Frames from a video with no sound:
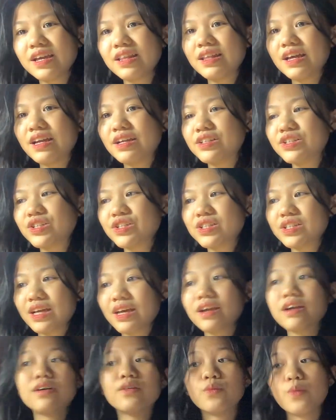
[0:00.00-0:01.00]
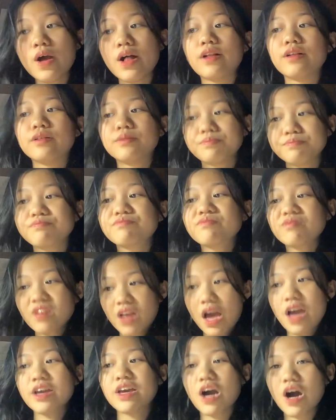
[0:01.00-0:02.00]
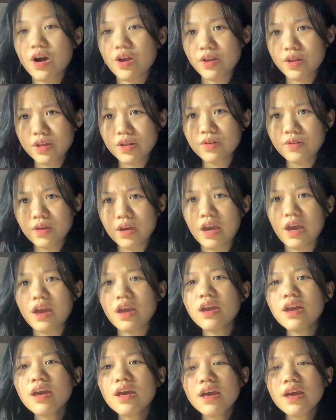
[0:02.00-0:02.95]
Then I just like, well, I got it, okay?